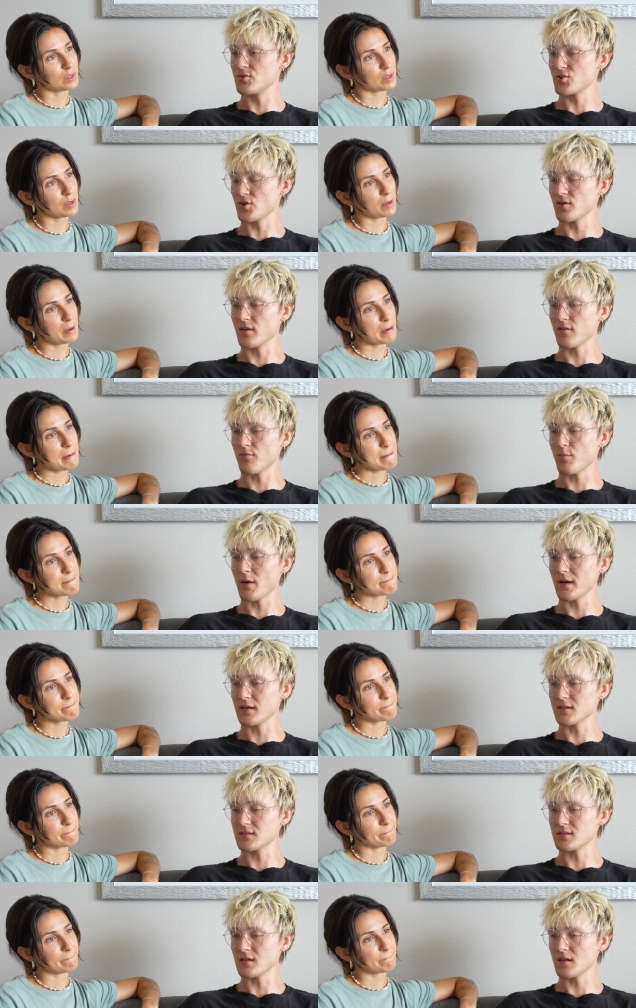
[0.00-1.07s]
Speaker 1: journey of
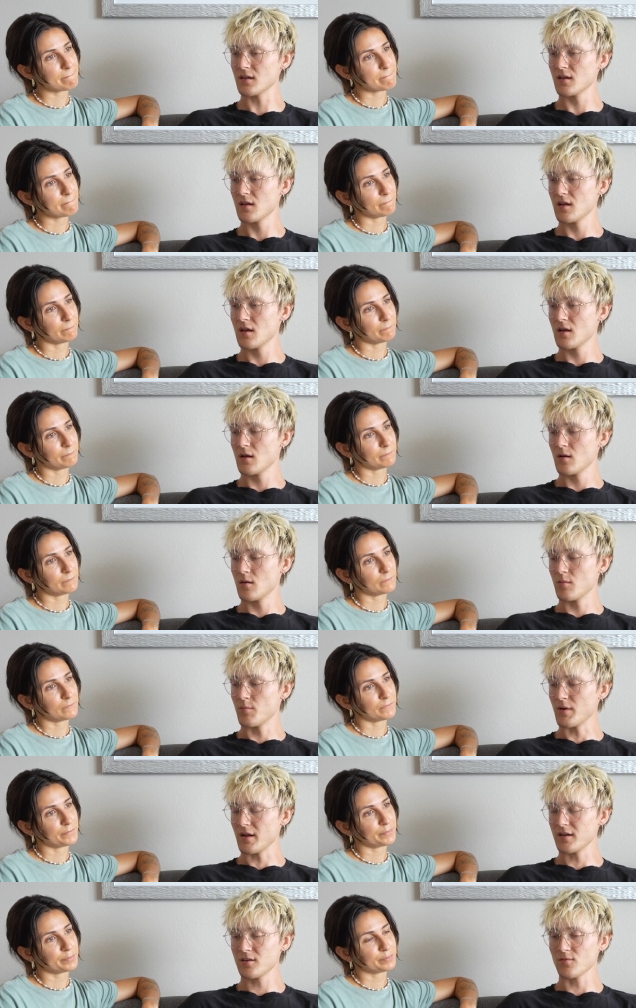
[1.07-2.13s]
pregnancy,
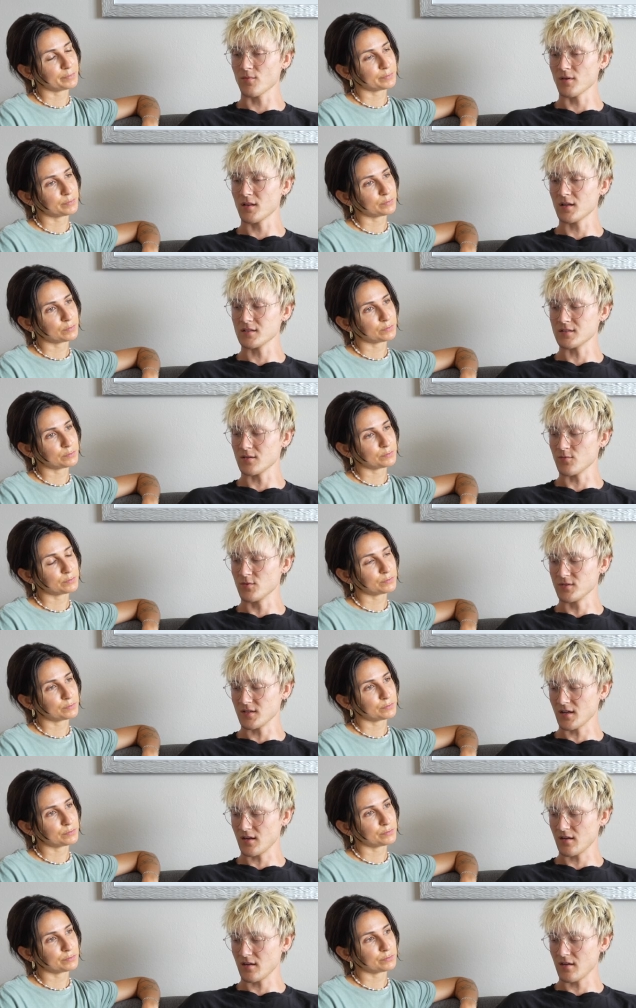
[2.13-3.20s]
but I didn't realize it was
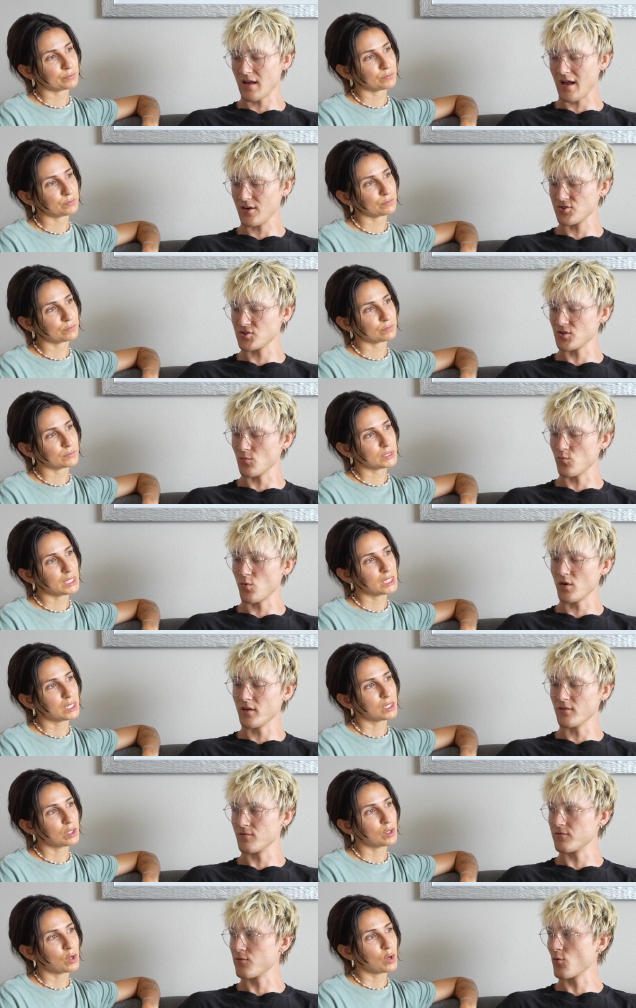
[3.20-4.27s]
like actually 1
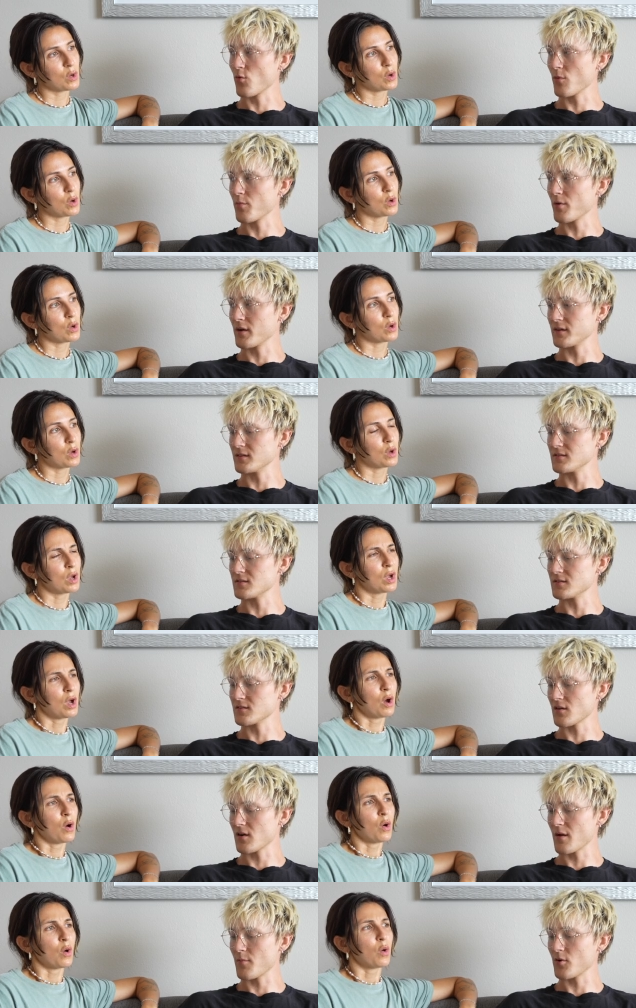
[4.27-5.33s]
in 4 pregnancies
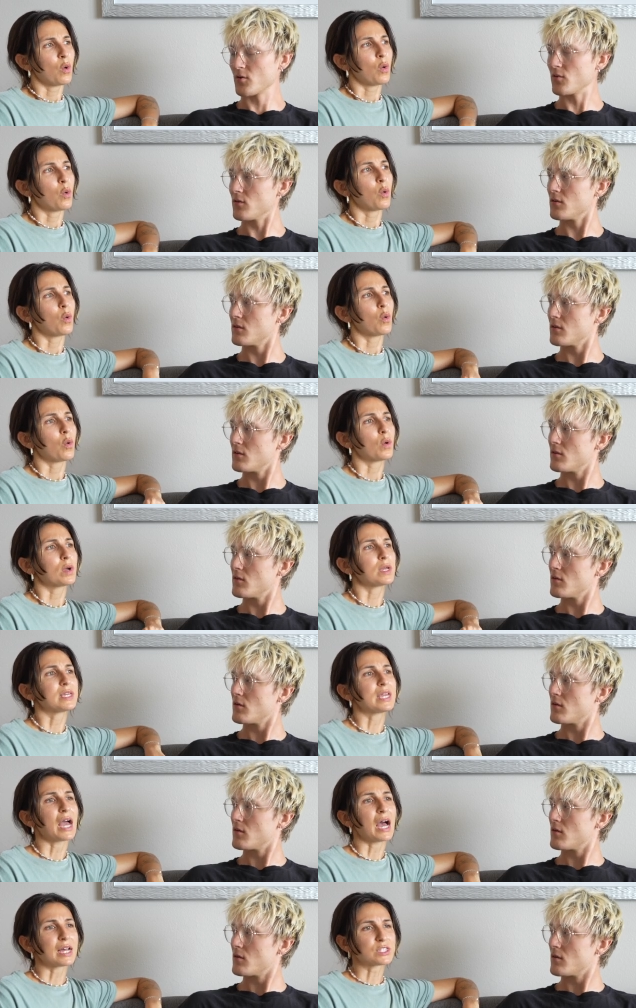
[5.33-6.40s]
are chemical.
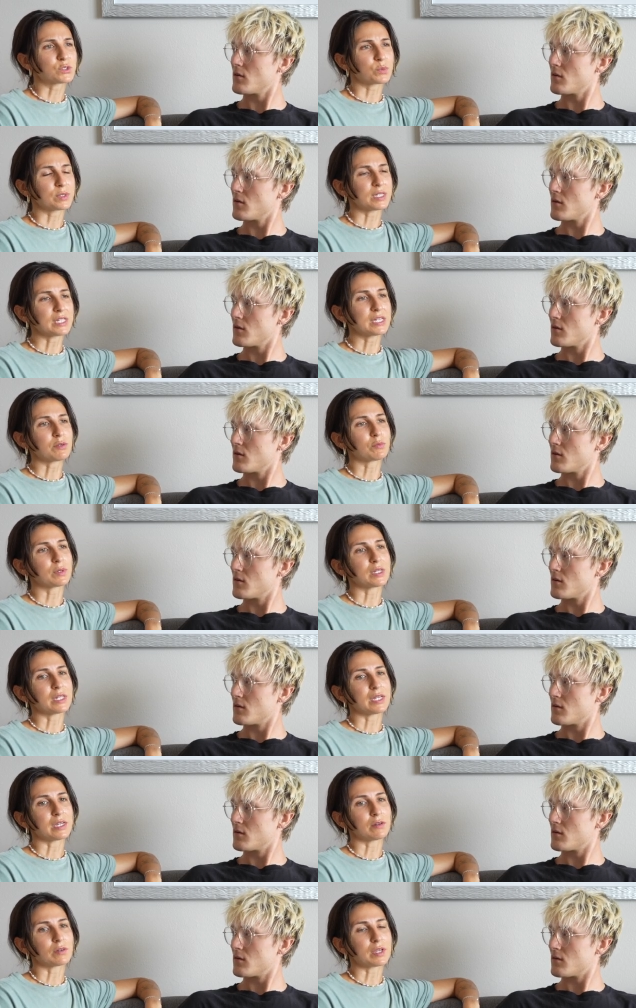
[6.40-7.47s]
Speaker 2: Yeah, it's really
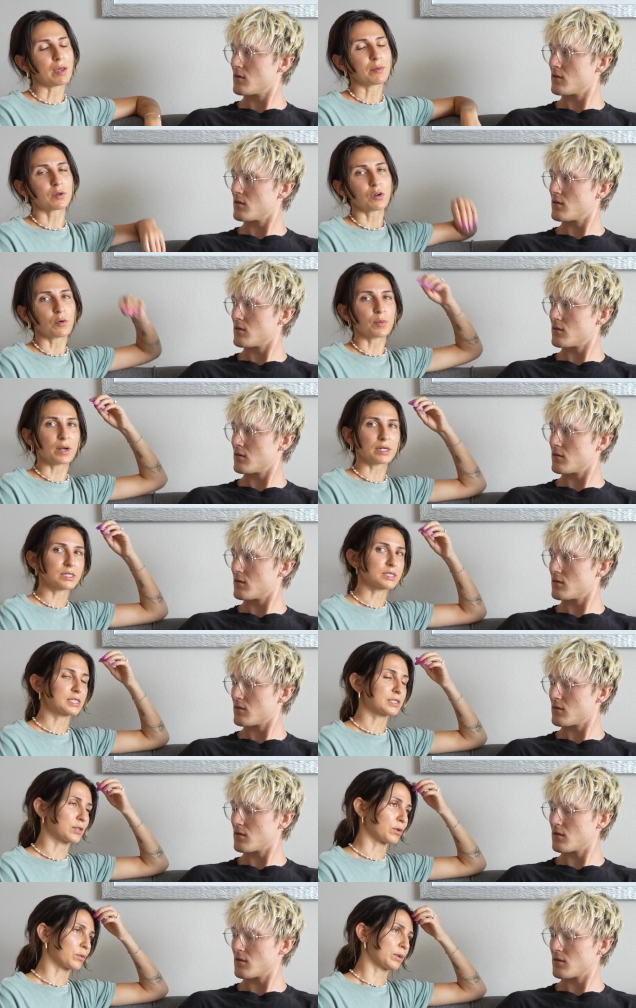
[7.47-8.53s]
chemical
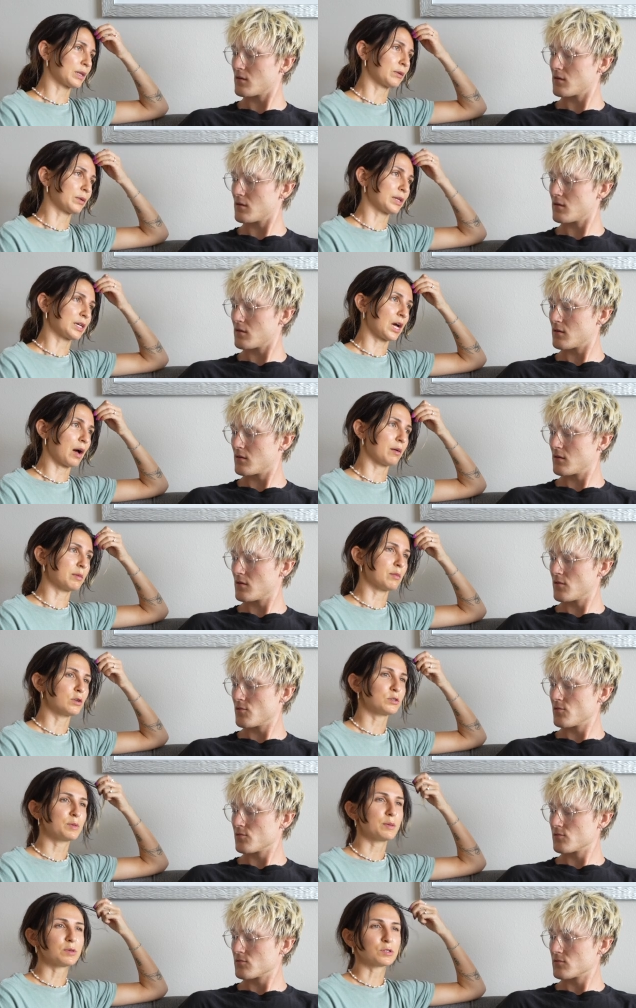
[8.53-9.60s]
pregnancies are really common.
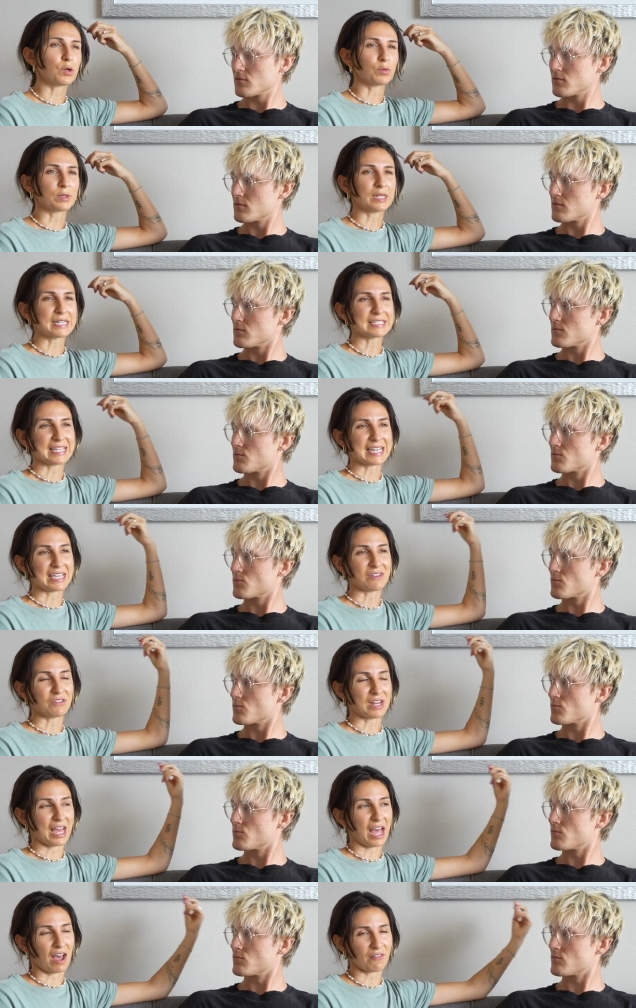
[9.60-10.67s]
Most people don't realize
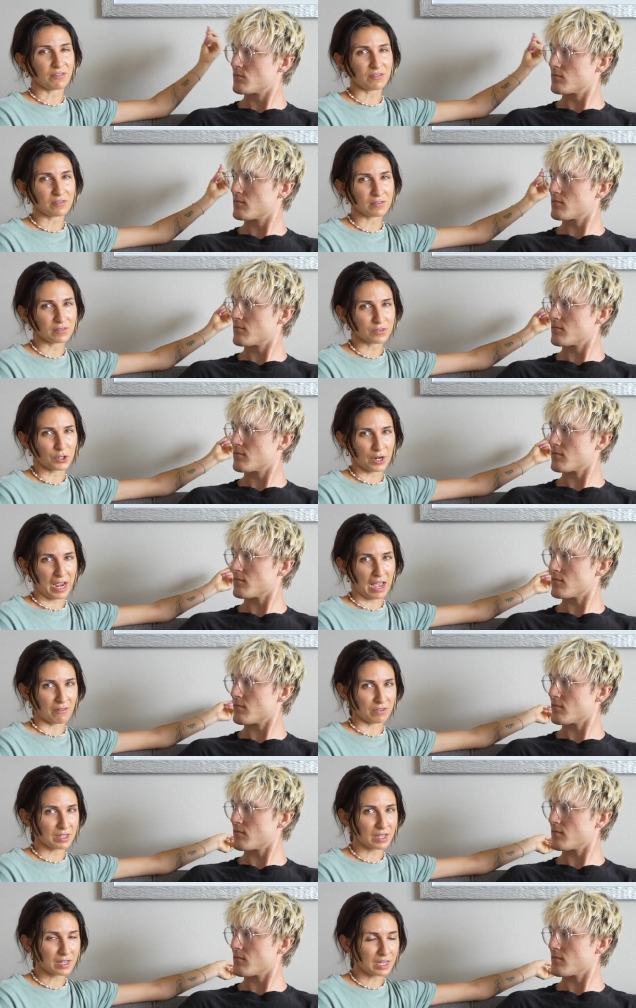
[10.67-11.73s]
they're
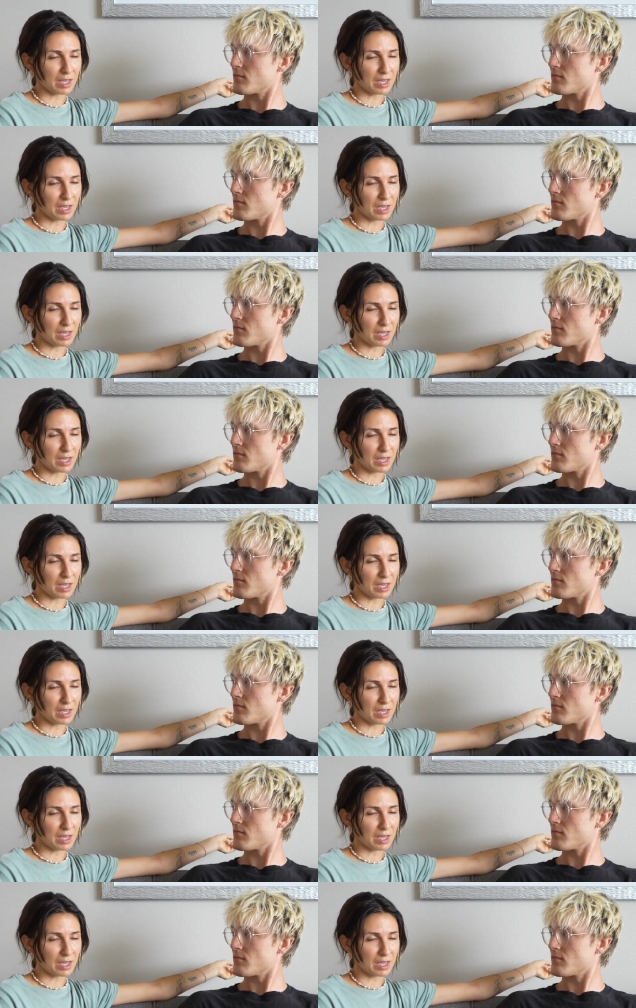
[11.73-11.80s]
having a